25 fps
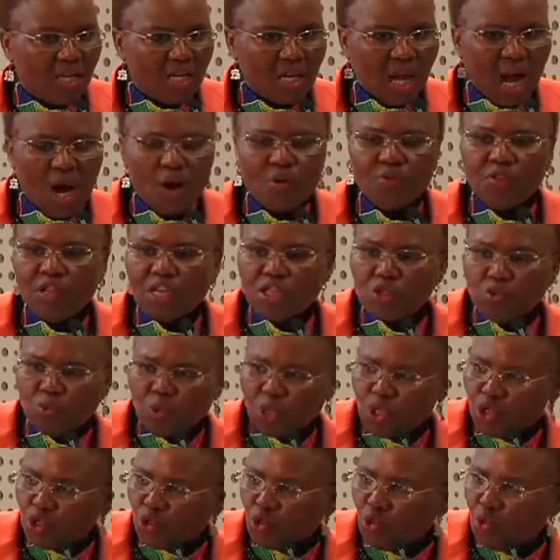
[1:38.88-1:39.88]
Now that we
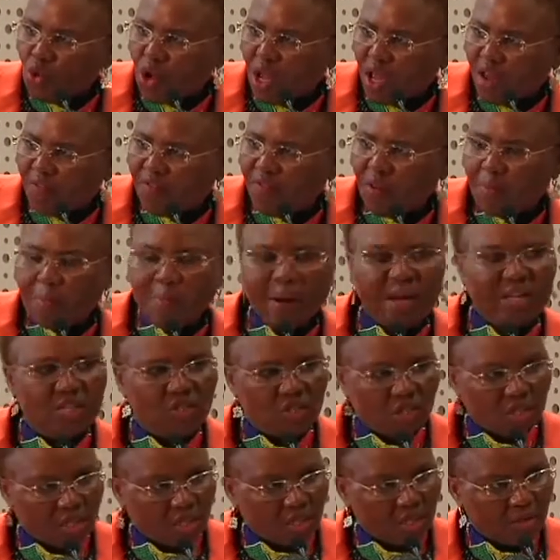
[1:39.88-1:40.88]
do have a
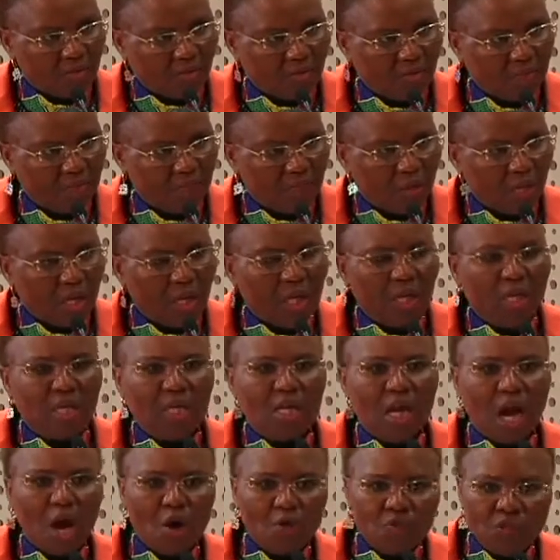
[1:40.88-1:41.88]
budget,
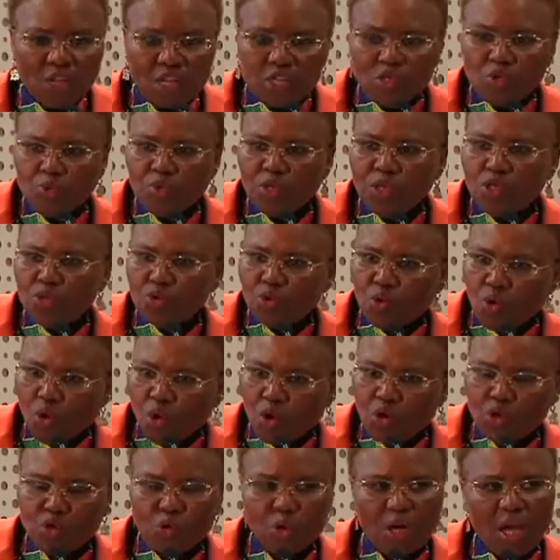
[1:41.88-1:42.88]
now that we do
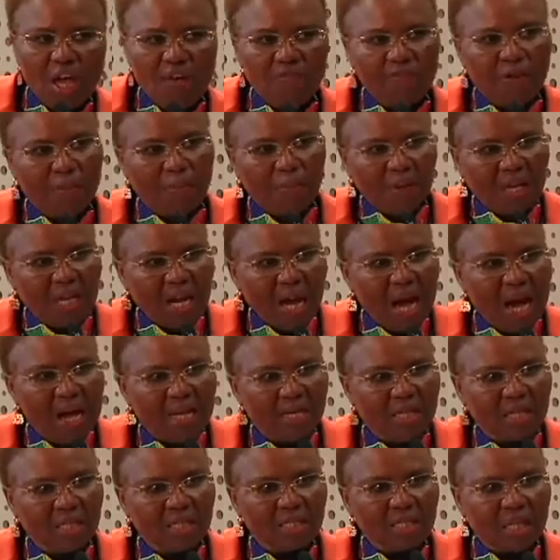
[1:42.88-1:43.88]
also have a better
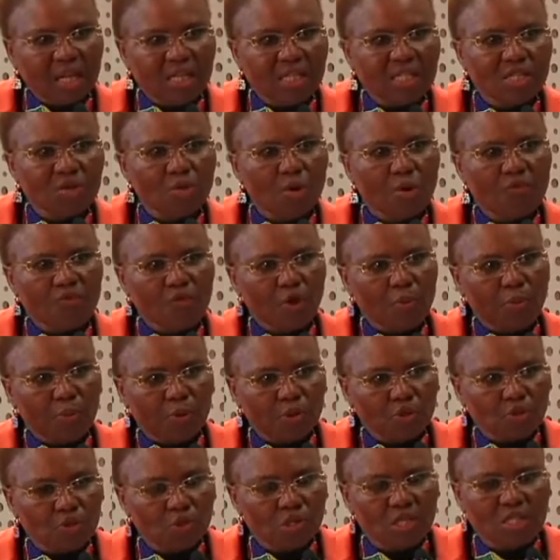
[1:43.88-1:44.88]
understanding of
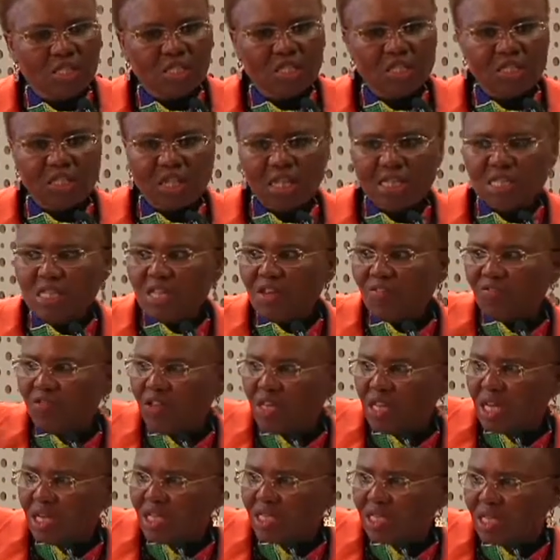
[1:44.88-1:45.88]
opportunities that
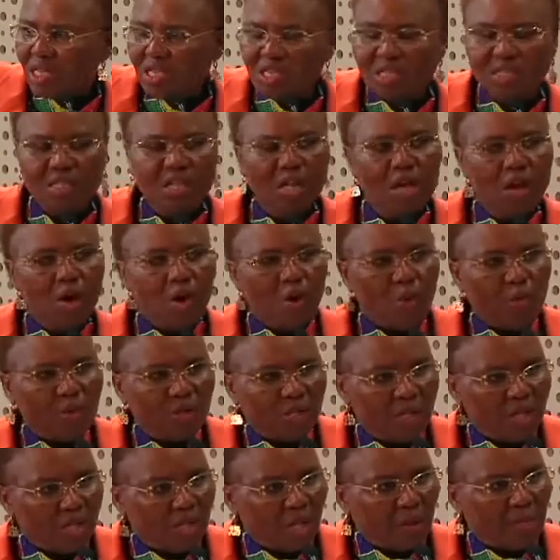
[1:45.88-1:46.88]
even exist
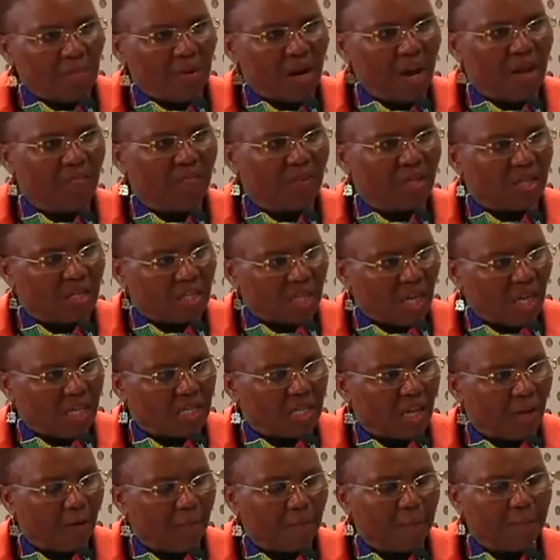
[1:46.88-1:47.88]
within the private
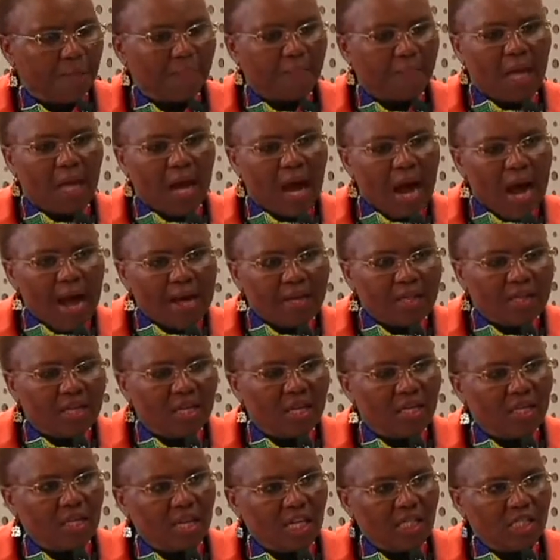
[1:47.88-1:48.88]
sector, I
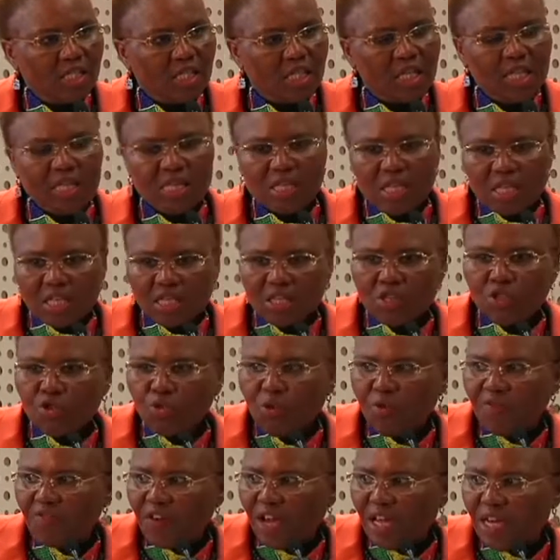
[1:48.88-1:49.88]
think that in this
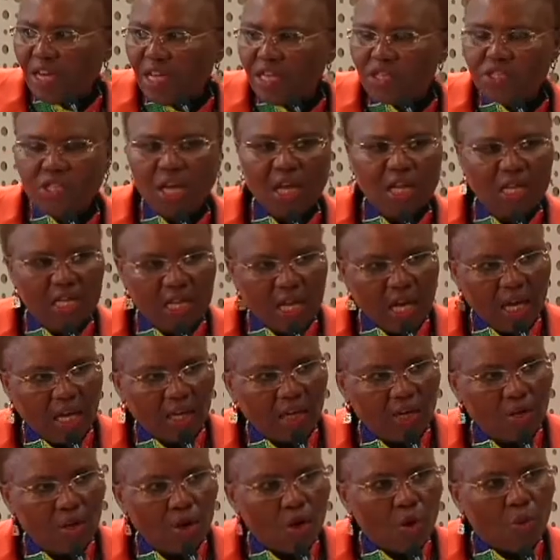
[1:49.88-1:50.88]
new financial
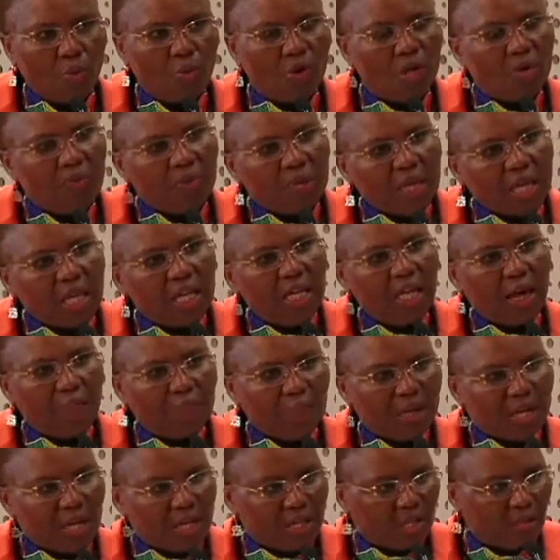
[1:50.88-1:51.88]
year, we'll be in a
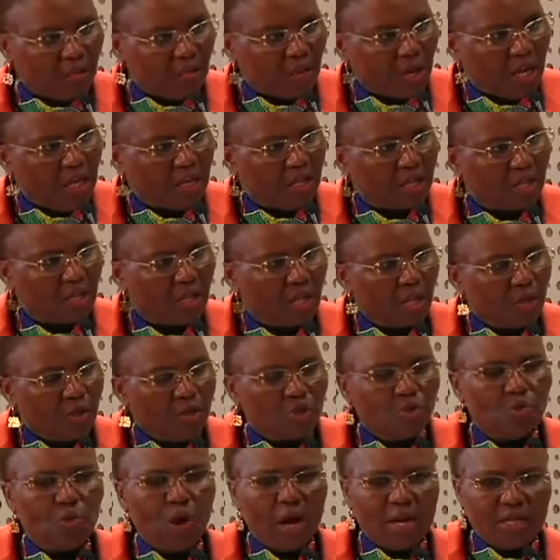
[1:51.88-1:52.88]
better space
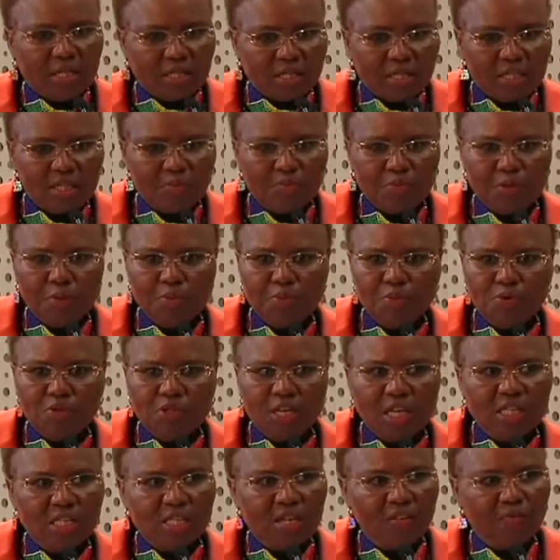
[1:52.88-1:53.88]
to assist people
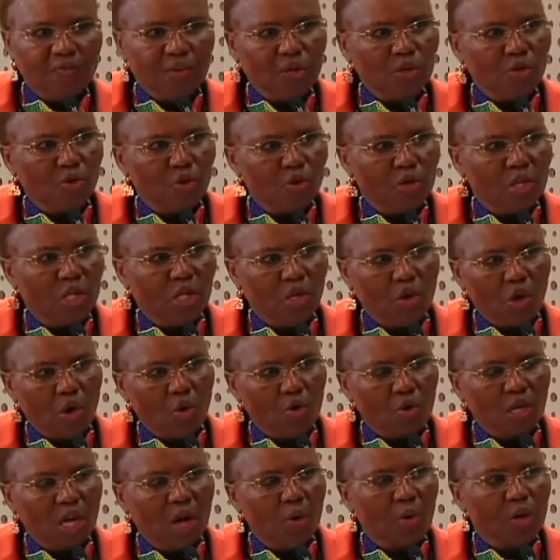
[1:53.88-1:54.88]
that have been knocking
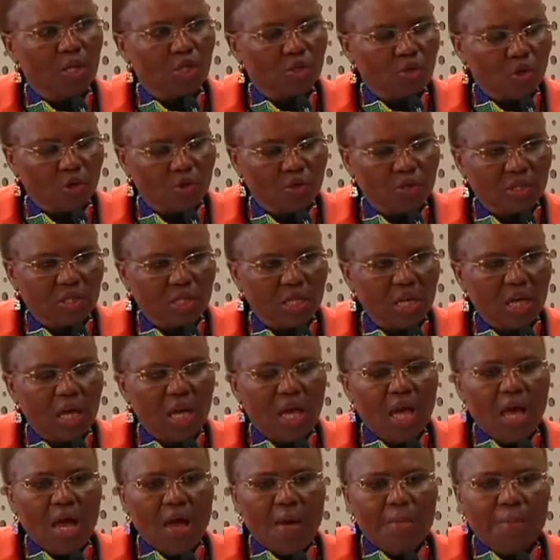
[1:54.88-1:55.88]
on our doors.
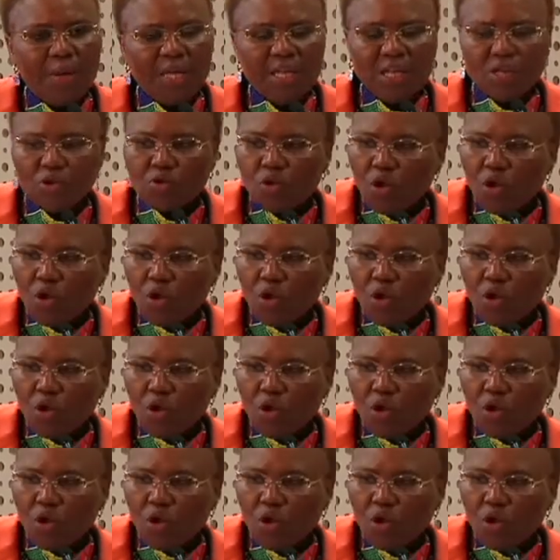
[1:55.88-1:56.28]
But in